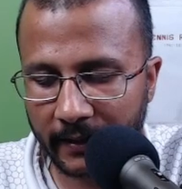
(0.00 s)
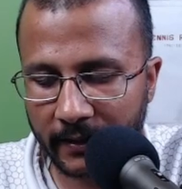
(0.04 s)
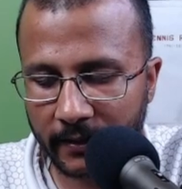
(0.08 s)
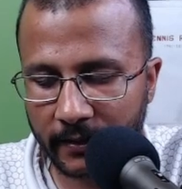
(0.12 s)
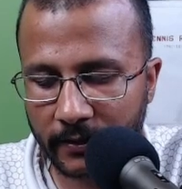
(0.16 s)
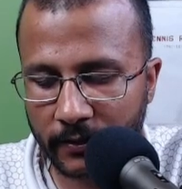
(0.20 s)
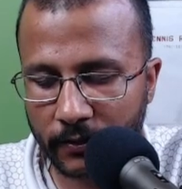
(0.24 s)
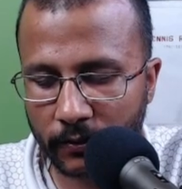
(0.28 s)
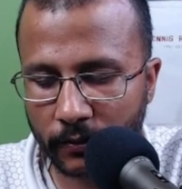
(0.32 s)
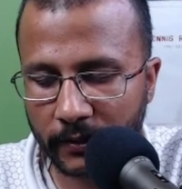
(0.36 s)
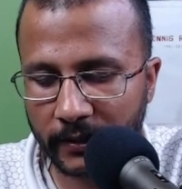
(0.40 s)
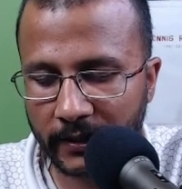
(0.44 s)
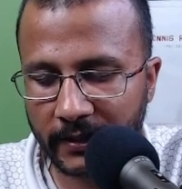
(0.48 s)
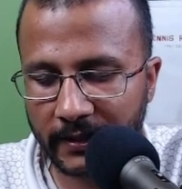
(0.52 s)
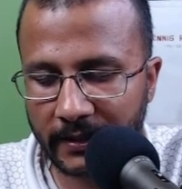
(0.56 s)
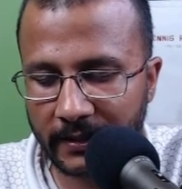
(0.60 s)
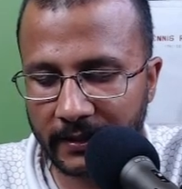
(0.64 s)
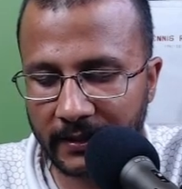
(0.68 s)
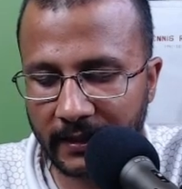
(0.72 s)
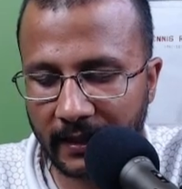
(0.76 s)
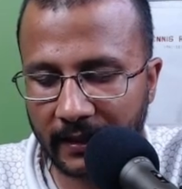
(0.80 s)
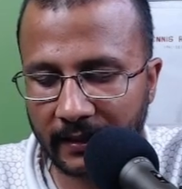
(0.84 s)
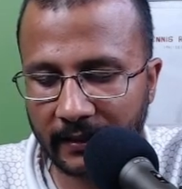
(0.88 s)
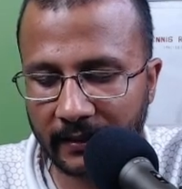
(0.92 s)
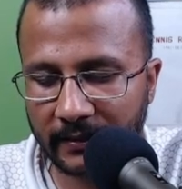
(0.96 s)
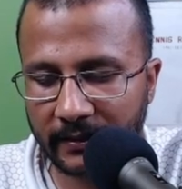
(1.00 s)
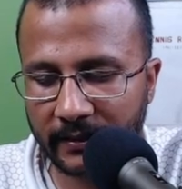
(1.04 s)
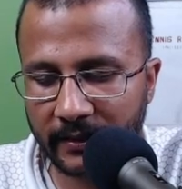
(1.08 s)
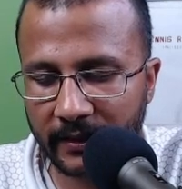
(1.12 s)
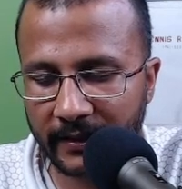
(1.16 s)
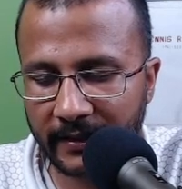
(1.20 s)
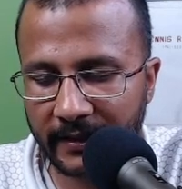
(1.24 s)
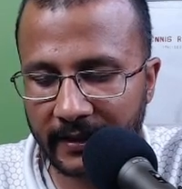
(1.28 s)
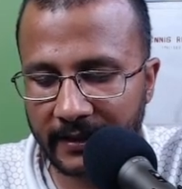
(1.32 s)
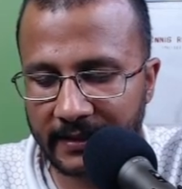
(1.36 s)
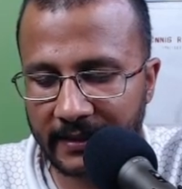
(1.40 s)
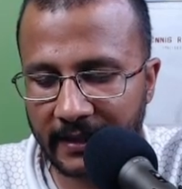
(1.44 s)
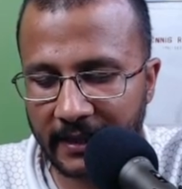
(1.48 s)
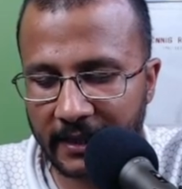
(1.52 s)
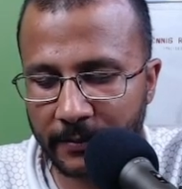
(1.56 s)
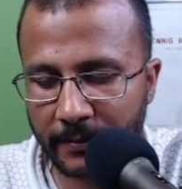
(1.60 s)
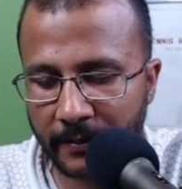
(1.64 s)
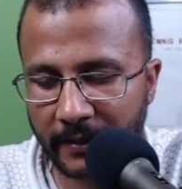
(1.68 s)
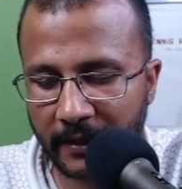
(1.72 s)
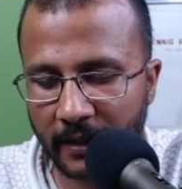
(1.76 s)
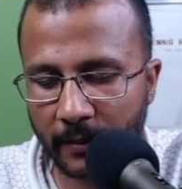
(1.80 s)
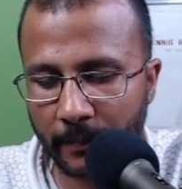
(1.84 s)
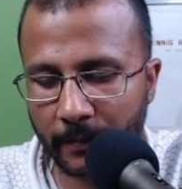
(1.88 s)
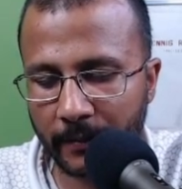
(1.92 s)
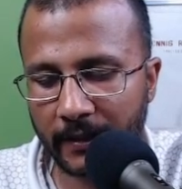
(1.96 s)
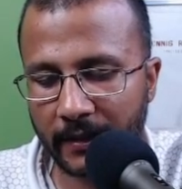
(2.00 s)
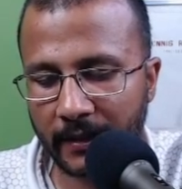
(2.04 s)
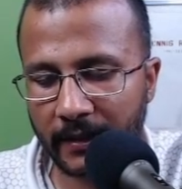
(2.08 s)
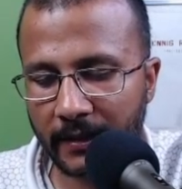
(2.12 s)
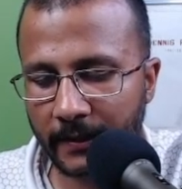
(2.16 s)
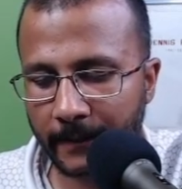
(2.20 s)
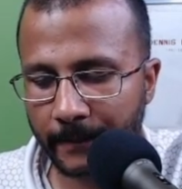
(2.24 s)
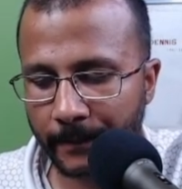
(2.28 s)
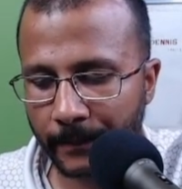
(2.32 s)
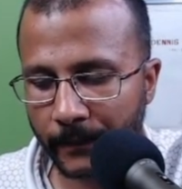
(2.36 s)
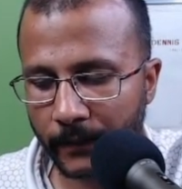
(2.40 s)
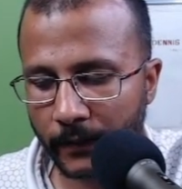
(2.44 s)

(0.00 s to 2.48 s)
So this is are the three things that is being repeated.